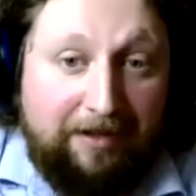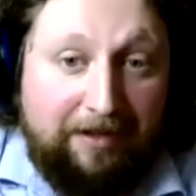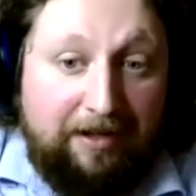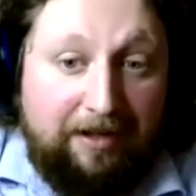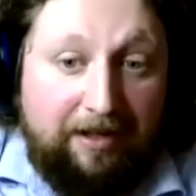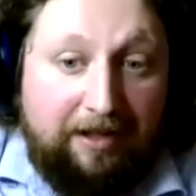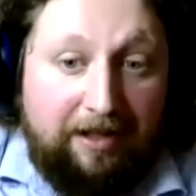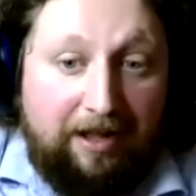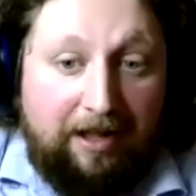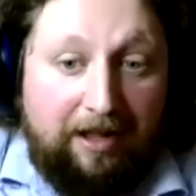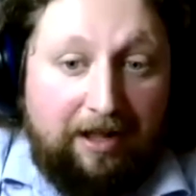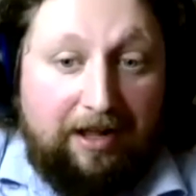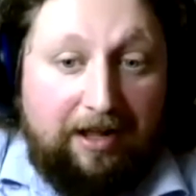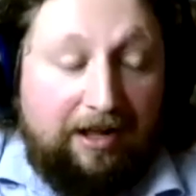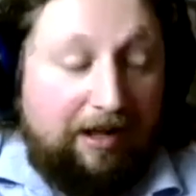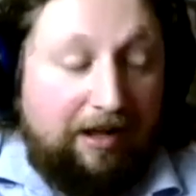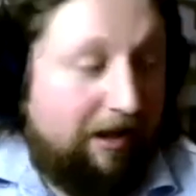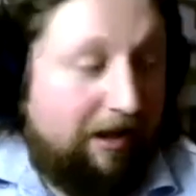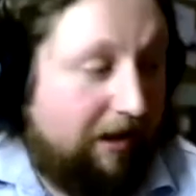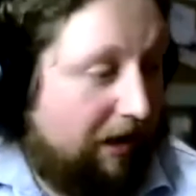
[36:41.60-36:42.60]

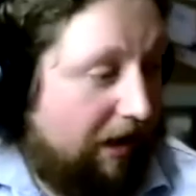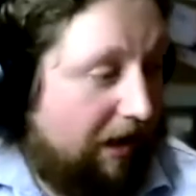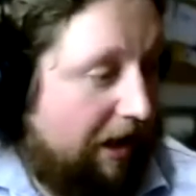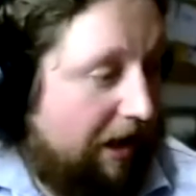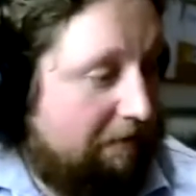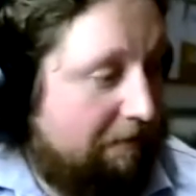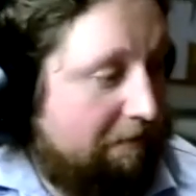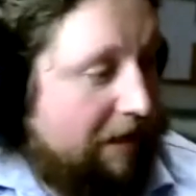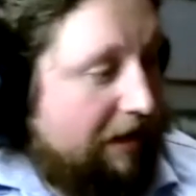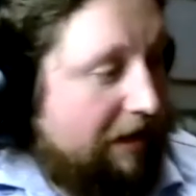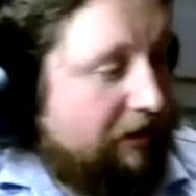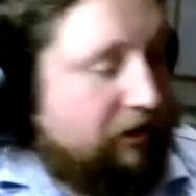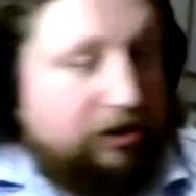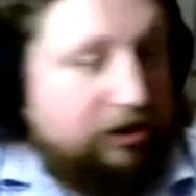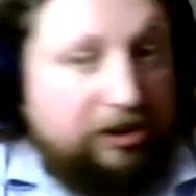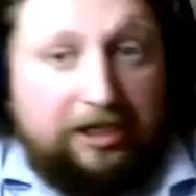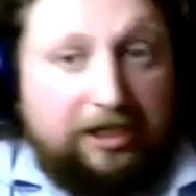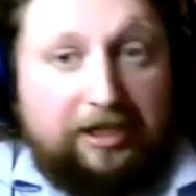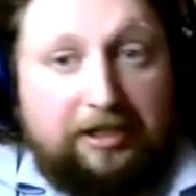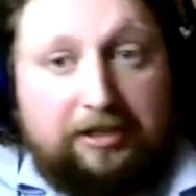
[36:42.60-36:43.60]
I
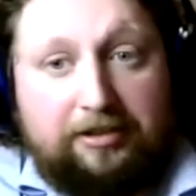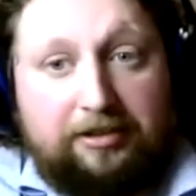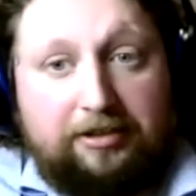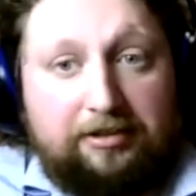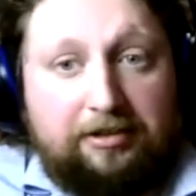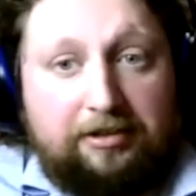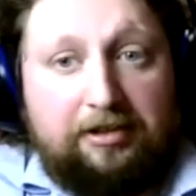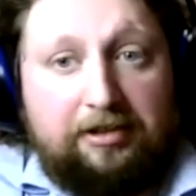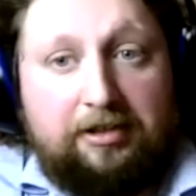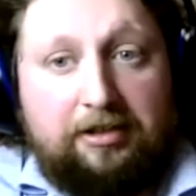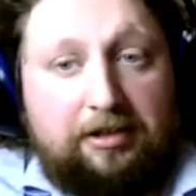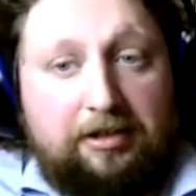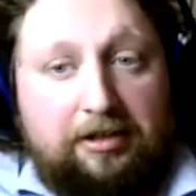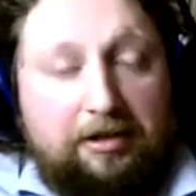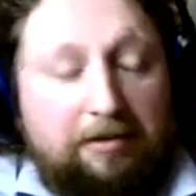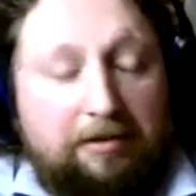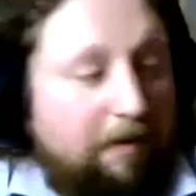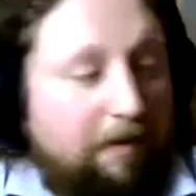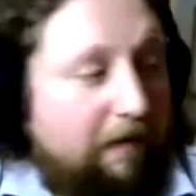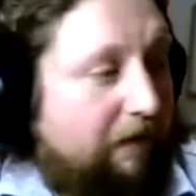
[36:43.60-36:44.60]
mentioned
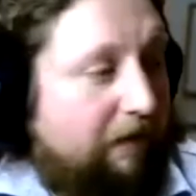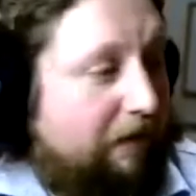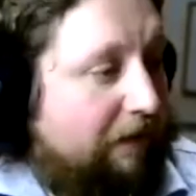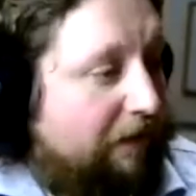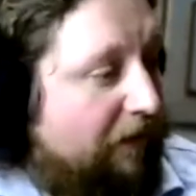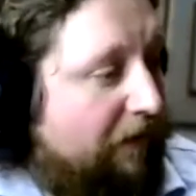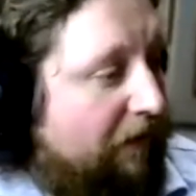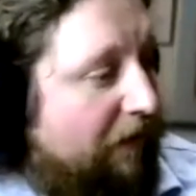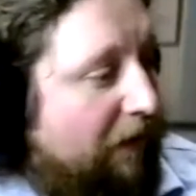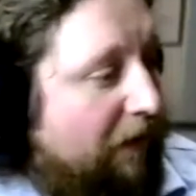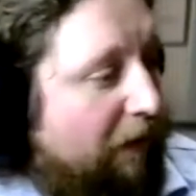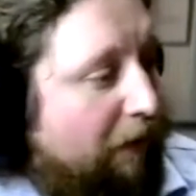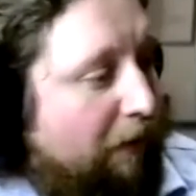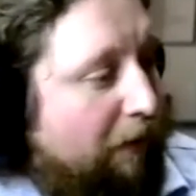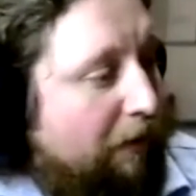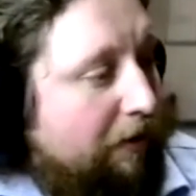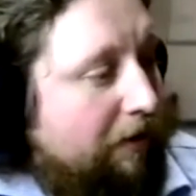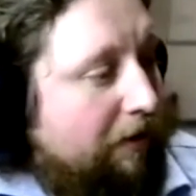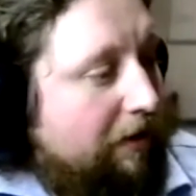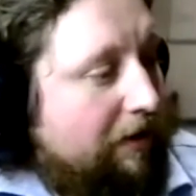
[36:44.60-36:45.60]

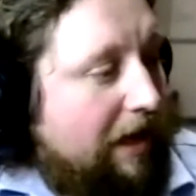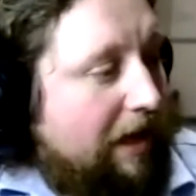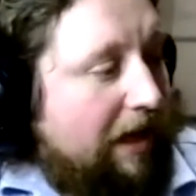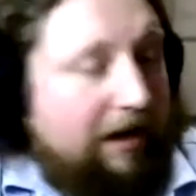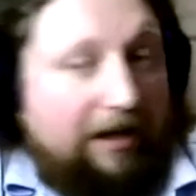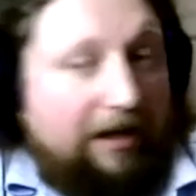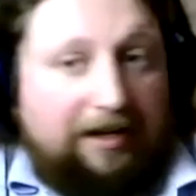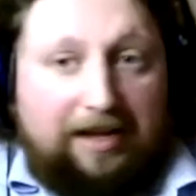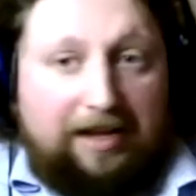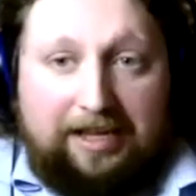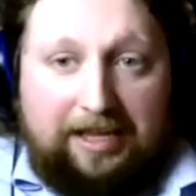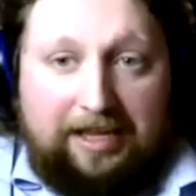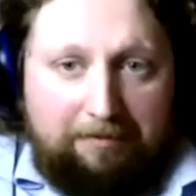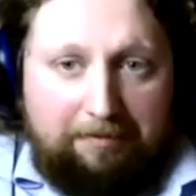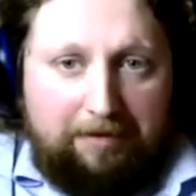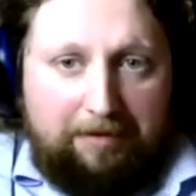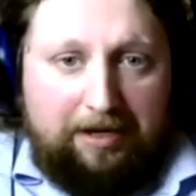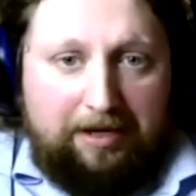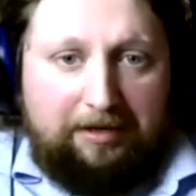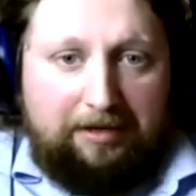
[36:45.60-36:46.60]
before that, I keep
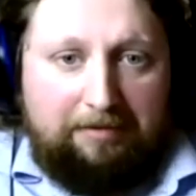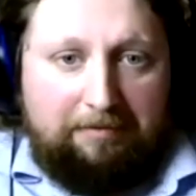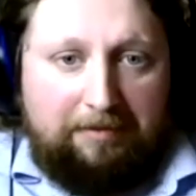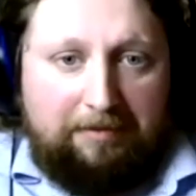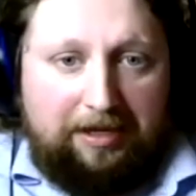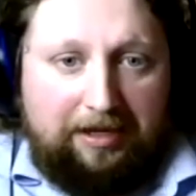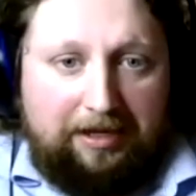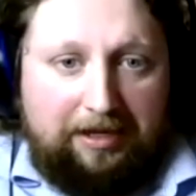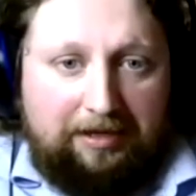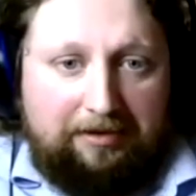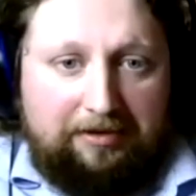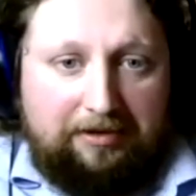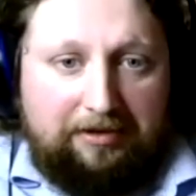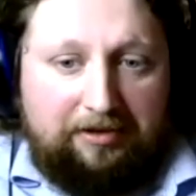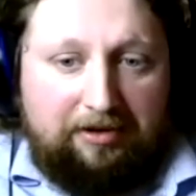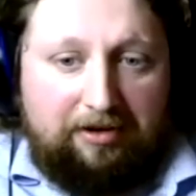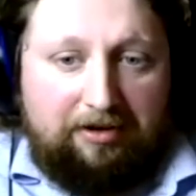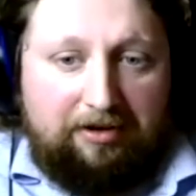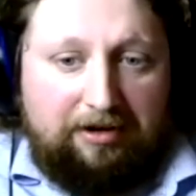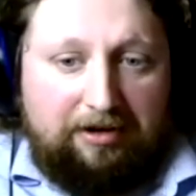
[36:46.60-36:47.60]
my
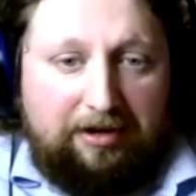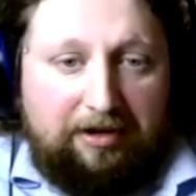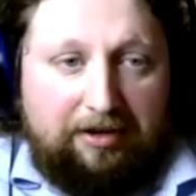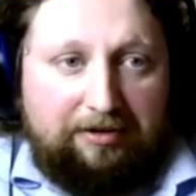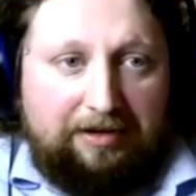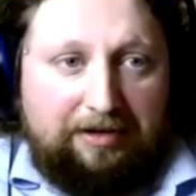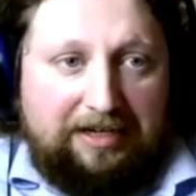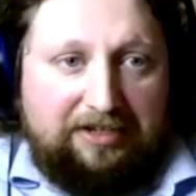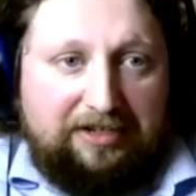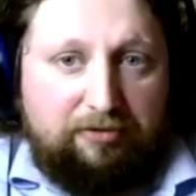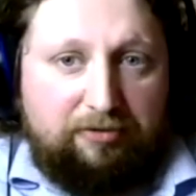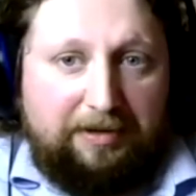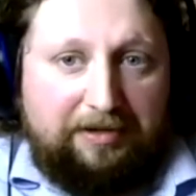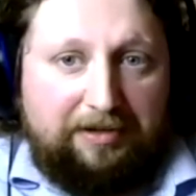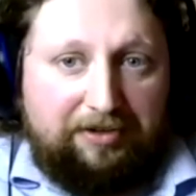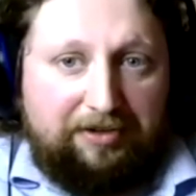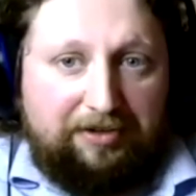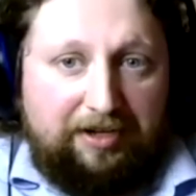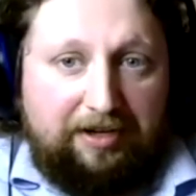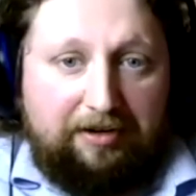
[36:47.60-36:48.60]
guitar and other instruments
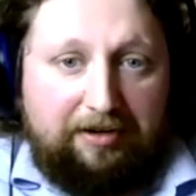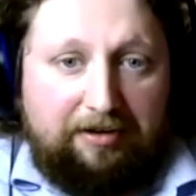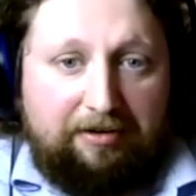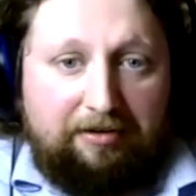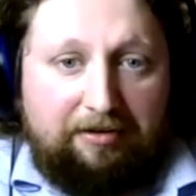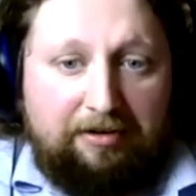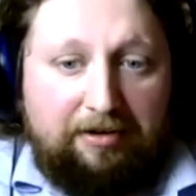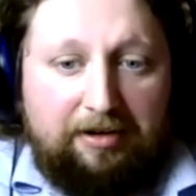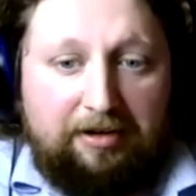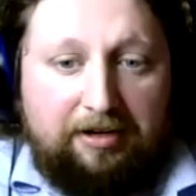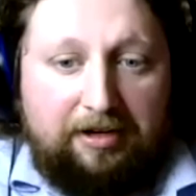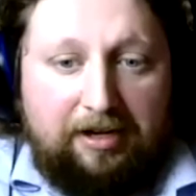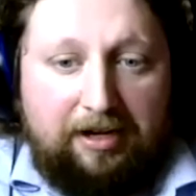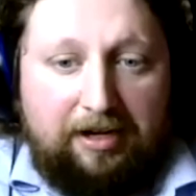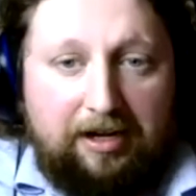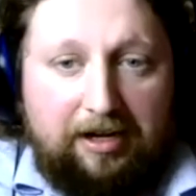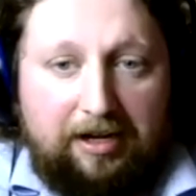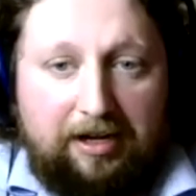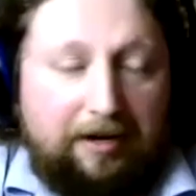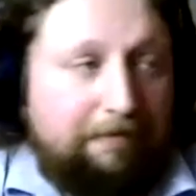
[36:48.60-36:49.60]
here.
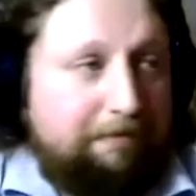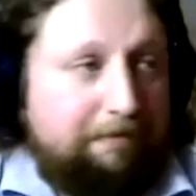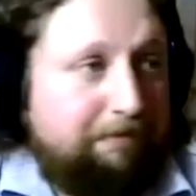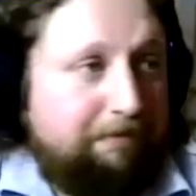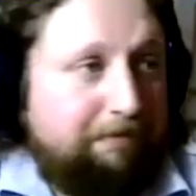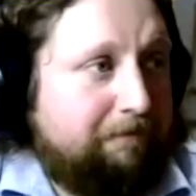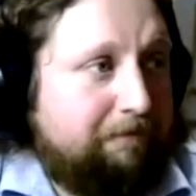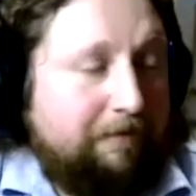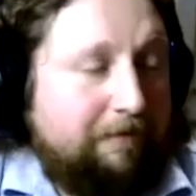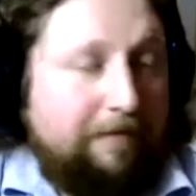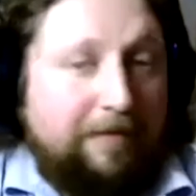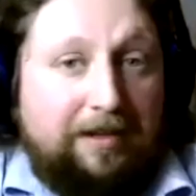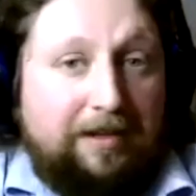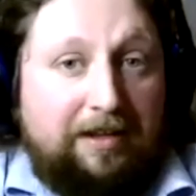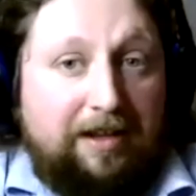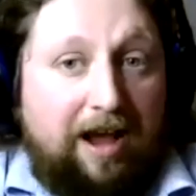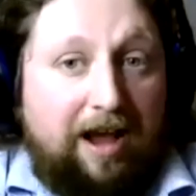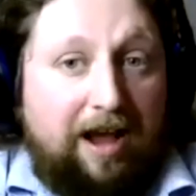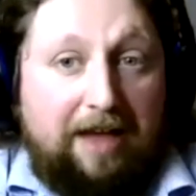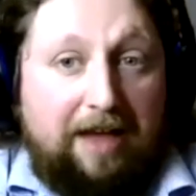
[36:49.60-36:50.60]

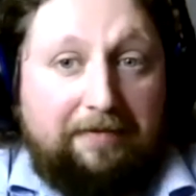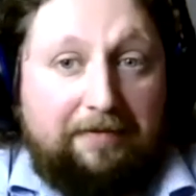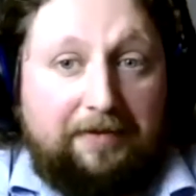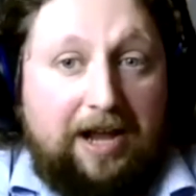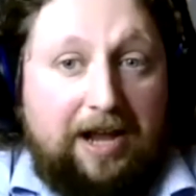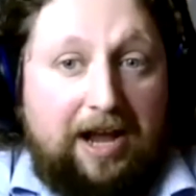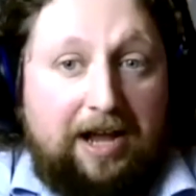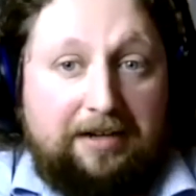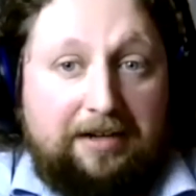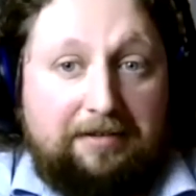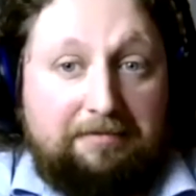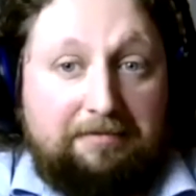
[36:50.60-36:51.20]
I've gotten